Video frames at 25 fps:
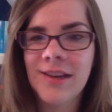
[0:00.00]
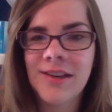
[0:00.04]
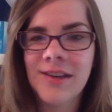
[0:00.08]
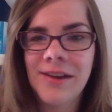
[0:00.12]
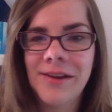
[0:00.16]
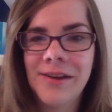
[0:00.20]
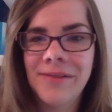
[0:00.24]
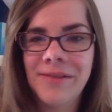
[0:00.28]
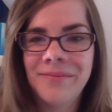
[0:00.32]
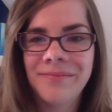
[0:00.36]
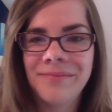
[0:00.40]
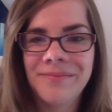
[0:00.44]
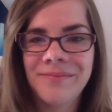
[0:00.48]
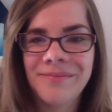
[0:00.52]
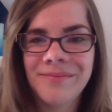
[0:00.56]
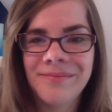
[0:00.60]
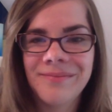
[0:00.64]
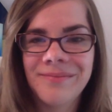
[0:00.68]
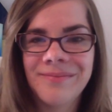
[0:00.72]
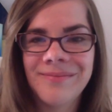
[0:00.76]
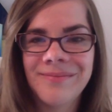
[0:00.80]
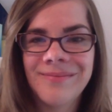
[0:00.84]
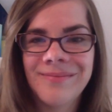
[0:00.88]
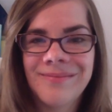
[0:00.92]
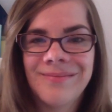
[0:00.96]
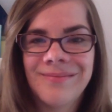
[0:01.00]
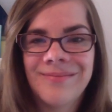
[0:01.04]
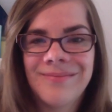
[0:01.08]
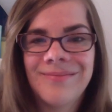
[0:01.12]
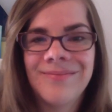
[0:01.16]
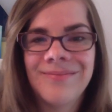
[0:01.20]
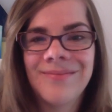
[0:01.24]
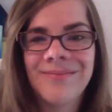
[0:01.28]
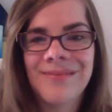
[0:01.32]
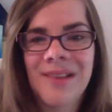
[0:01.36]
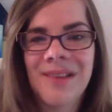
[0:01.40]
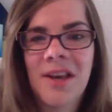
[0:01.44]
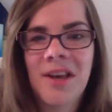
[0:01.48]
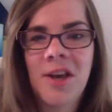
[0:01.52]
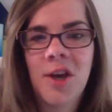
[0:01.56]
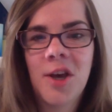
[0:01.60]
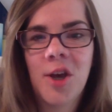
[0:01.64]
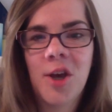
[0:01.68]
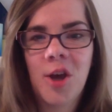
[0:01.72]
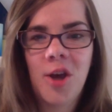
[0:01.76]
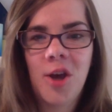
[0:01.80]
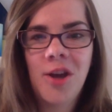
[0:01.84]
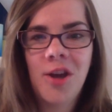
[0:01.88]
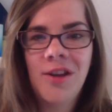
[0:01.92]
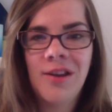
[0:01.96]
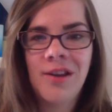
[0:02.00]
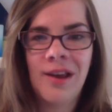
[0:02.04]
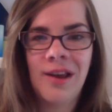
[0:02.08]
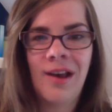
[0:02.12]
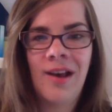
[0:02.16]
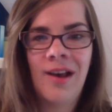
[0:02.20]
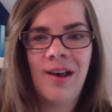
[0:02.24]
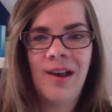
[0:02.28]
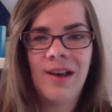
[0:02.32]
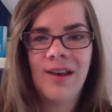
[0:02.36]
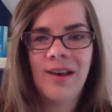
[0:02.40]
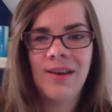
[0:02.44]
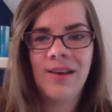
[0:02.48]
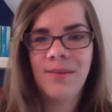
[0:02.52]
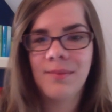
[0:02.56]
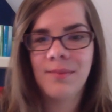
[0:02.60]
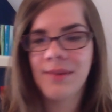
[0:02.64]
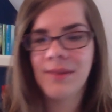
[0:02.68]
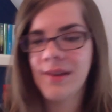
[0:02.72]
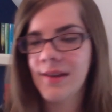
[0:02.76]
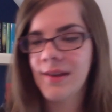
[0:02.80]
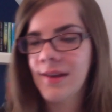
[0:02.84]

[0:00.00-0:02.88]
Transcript: so good times.